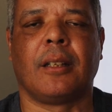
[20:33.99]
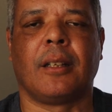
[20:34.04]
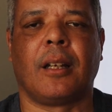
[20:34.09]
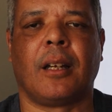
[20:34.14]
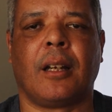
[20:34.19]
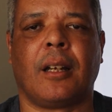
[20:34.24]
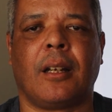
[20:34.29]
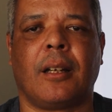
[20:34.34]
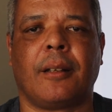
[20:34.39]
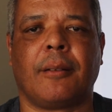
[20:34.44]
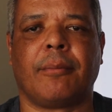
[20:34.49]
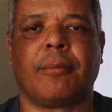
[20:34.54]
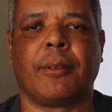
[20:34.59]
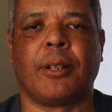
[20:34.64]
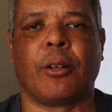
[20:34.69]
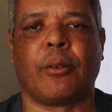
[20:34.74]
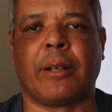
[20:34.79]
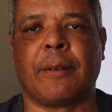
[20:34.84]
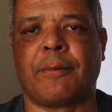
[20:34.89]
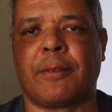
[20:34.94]

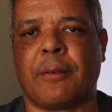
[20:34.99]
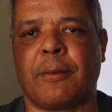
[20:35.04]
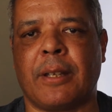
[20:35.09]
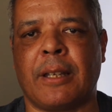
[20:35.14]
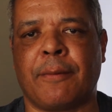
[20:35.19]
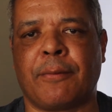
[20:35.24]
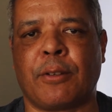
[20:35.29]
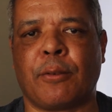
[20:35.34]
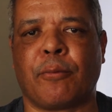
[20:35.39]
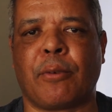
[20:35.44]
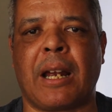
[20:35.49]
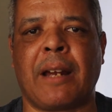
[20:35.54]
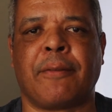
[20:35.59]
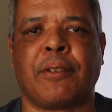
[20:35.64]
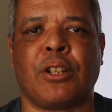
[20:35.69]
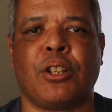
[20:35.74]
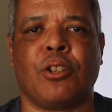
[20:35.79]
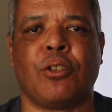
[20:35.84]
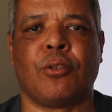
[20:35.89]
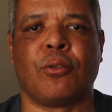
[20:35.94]
if the
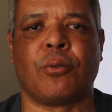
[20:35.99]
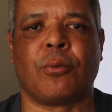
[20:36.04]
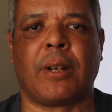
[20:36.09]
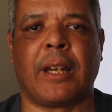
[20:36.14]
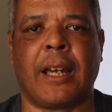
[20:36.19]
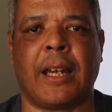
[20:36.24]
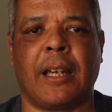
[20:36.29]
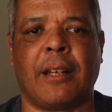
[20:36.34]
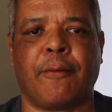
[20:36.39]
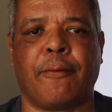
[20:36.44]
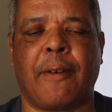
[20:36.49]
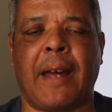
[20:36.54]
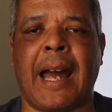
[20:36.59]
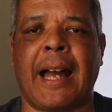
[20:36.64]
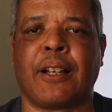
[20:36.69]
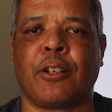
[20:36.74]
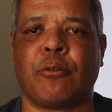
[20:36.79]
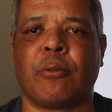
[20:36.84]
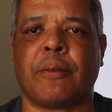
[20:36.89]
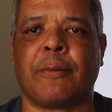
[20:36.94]
revenue and
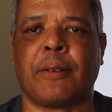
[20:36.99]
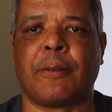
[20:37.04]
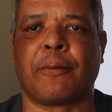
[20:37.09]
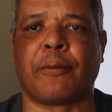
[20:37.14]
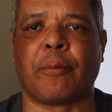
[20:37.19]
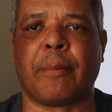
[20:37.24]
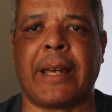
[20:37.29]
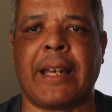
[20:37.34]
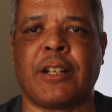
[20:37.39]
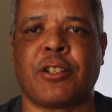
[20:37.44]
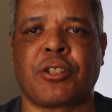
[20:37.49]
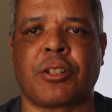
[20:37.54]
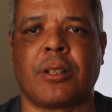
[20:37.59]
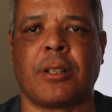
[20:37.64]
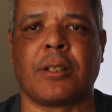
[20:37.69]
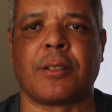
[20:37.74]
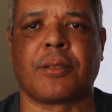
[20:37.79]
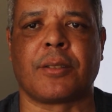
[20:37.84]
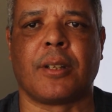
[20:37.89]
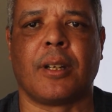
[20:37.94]
value of information
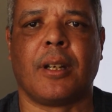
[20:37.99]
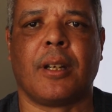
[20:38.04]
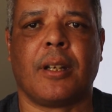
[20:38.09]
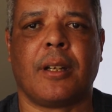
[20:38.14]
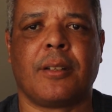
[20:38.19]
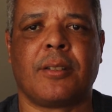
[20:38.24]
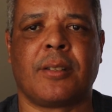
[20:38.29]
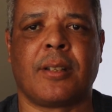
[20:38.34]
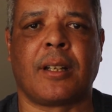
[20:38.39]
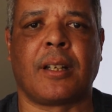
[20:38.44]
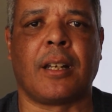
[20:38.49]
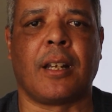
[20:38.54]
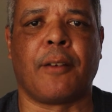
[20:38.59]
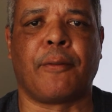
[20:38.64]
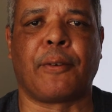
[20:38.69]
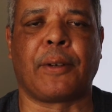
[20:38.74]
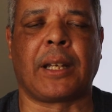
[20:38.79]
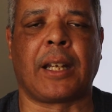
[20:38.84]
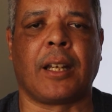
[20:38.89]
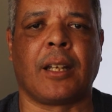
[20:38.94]
is
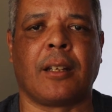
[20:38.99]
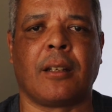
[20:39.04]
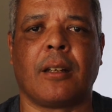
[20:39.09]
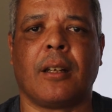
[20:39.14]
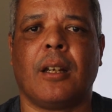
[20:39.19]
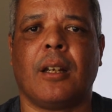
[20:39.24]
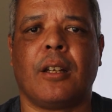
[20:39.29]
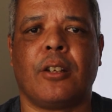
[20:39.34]
significant,